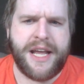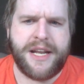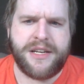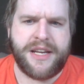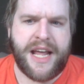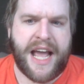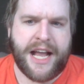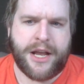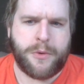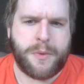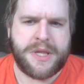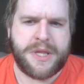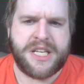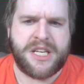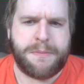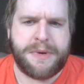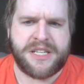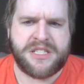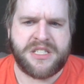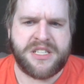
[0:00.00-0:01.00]
and accurately
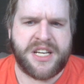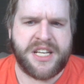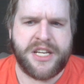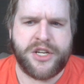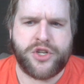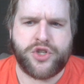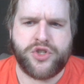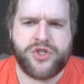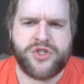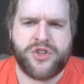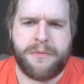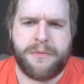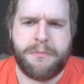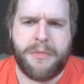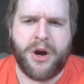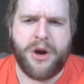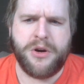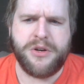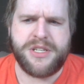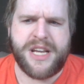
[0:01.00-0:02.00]
depicts the conditions on
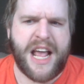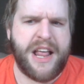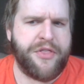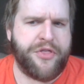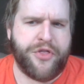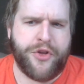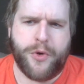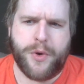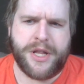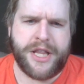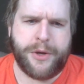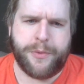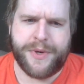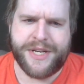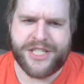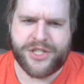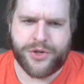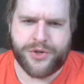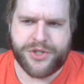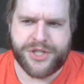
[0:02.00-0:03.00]
Mars and thoroughly
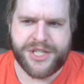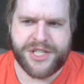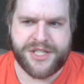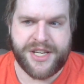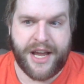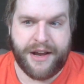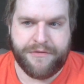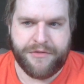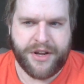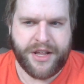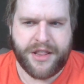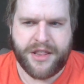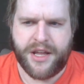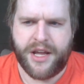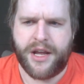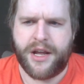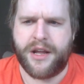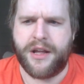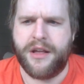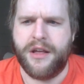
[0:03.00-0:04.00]
researches
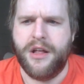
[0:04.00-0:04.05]
everything.